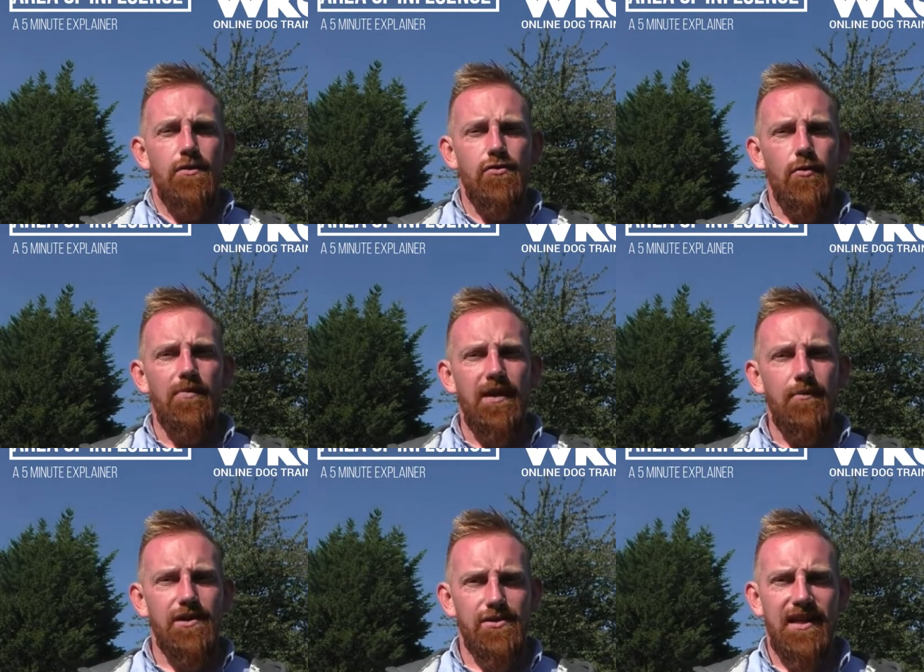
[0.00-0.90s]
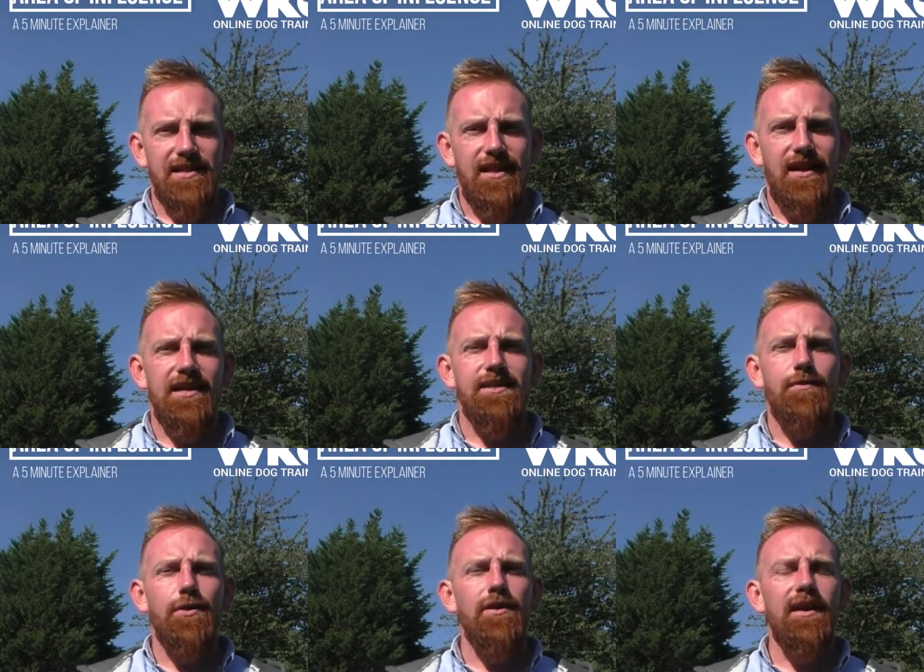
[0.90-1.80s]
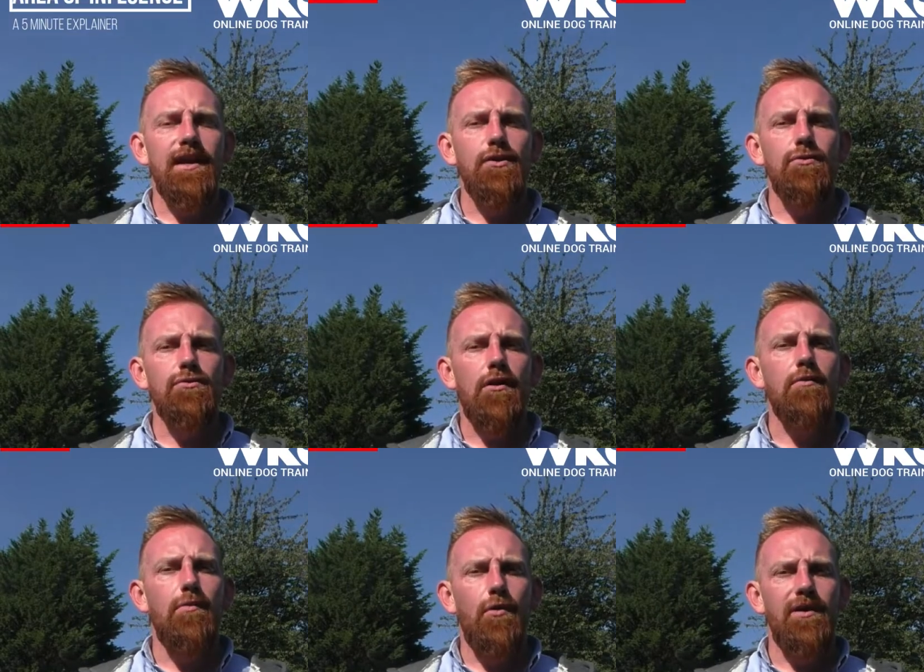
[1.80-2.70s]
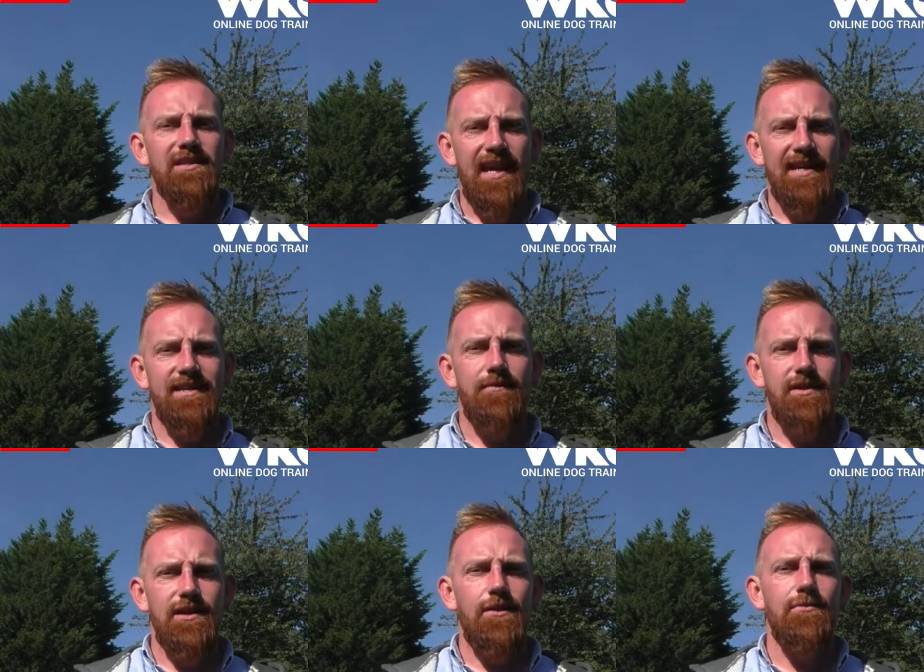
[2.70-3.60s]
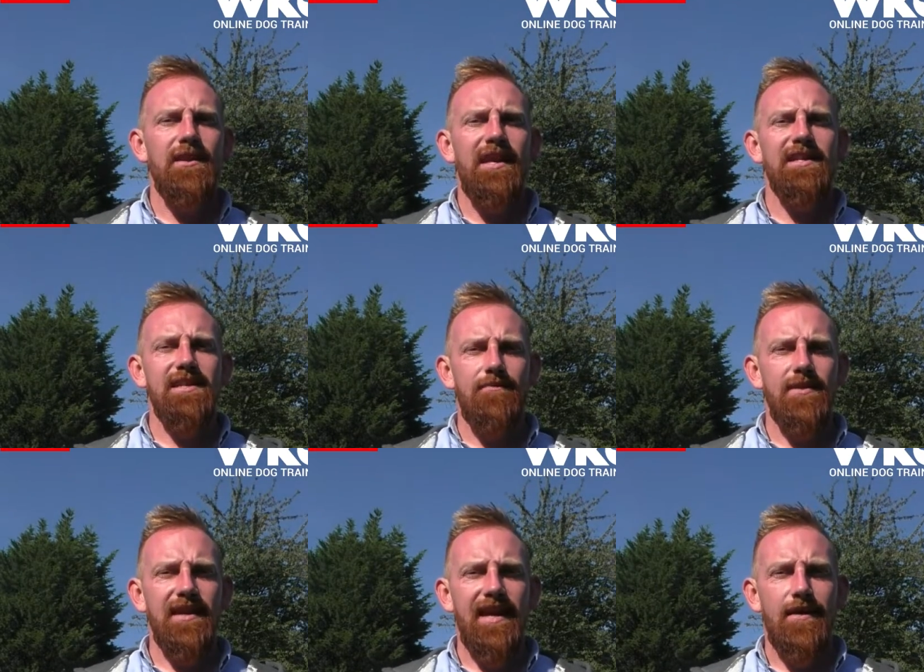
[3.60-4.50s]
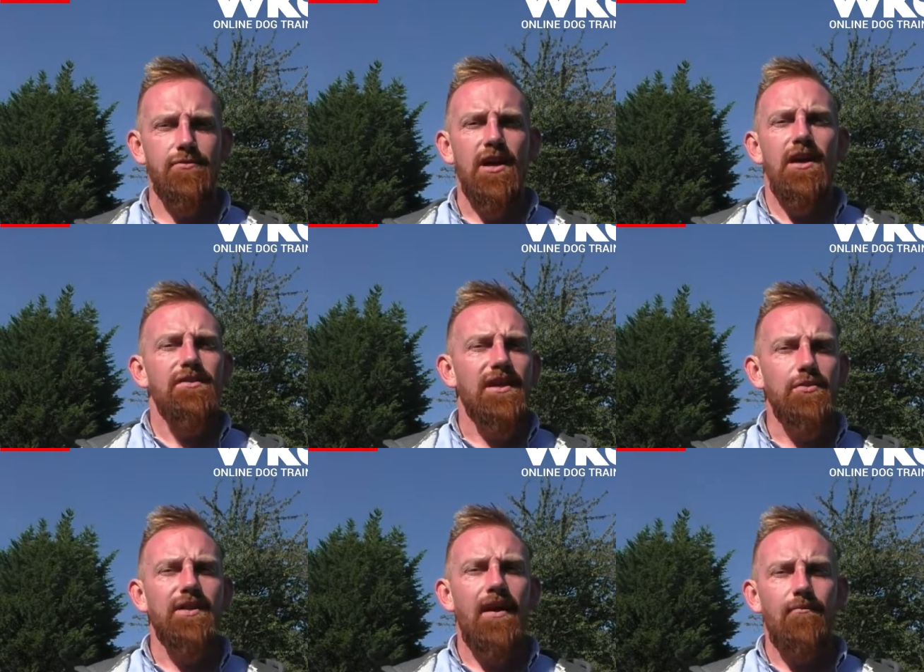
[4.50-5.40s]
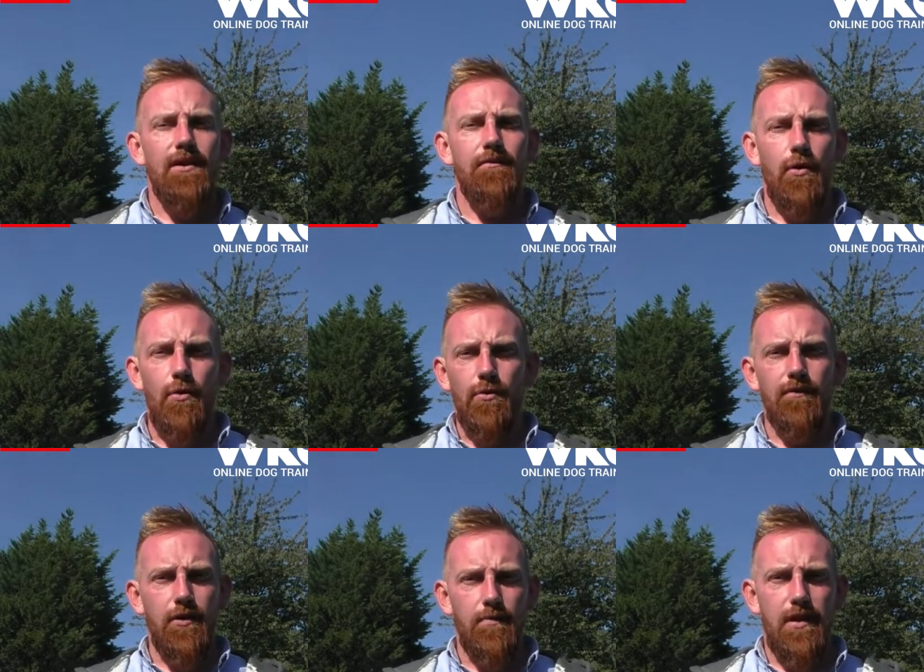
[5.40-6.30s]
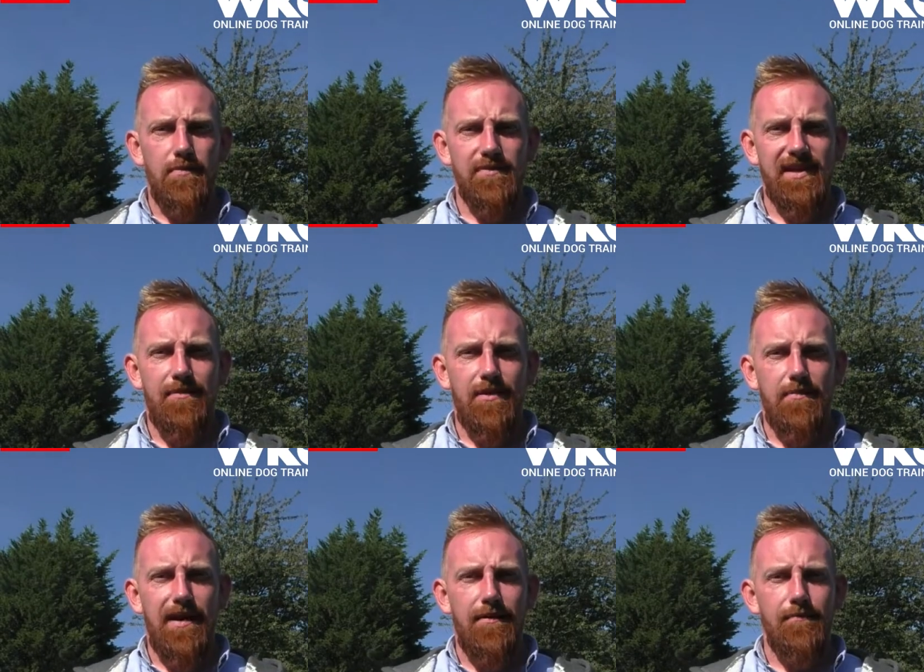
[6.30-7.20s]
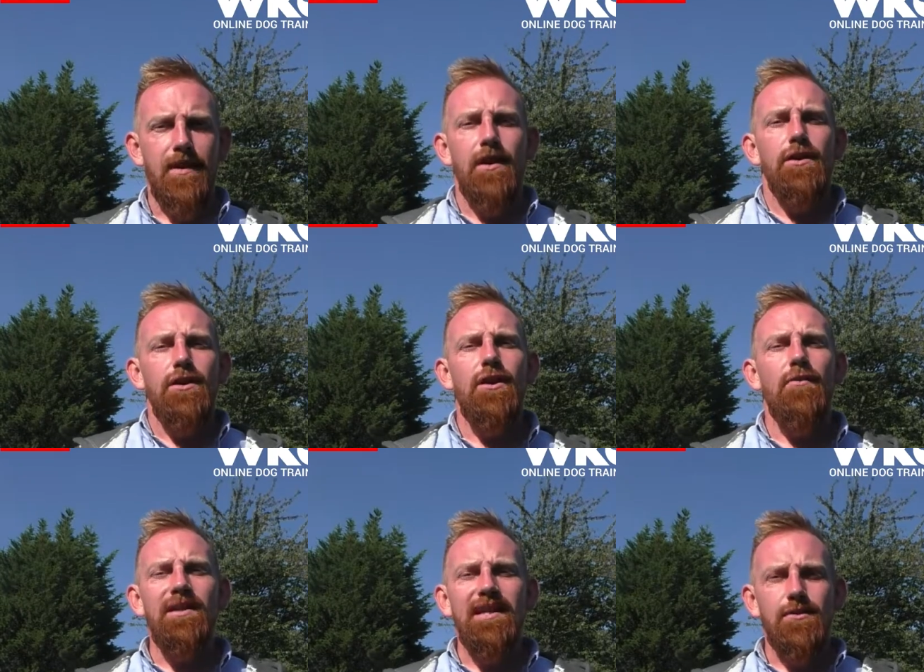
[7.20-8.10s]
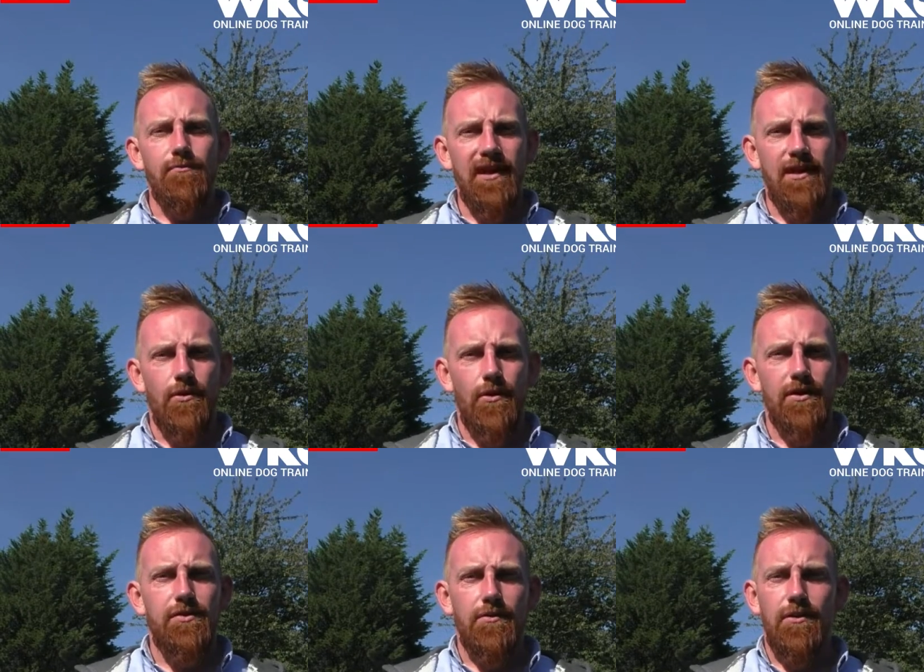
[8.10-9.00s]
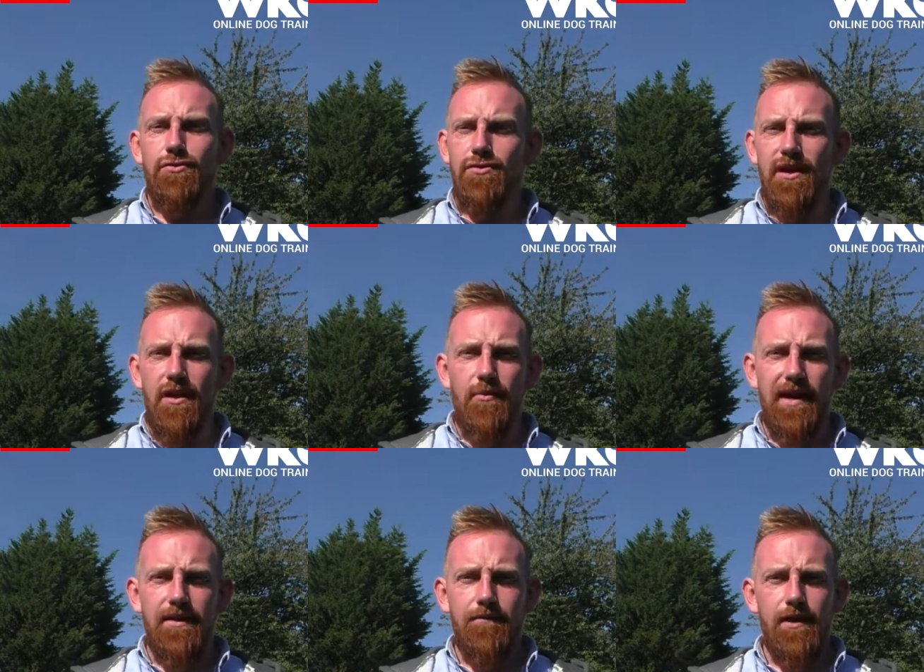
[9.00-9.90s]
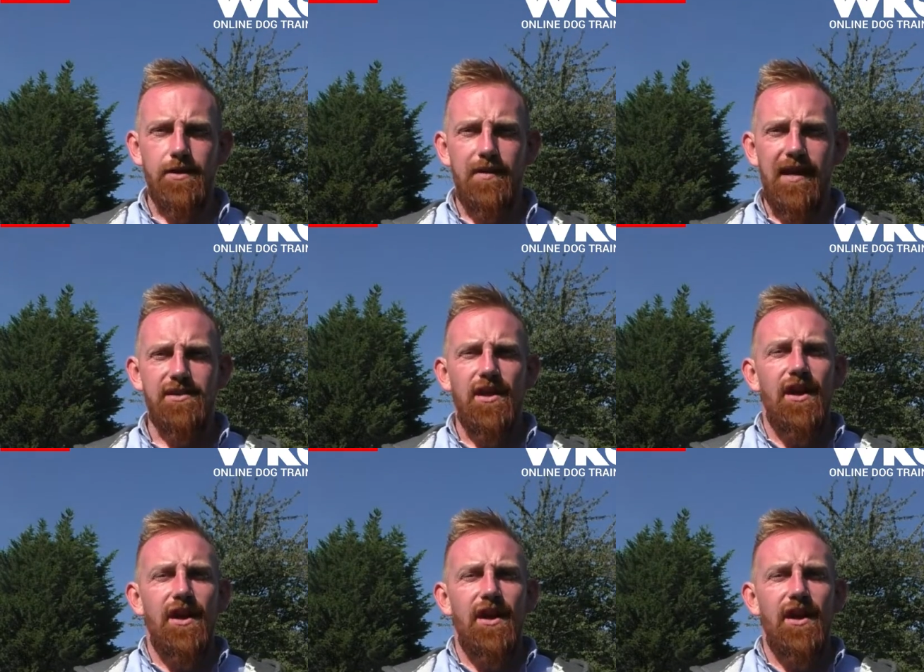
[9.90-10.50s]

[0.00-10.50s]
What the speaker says: Normally we just say to clients, if you can get your dog more attentive to you than it is everything else, then you get rid of all of your problems out and about. You don't need to recall a dog that doesn't go away in the first place,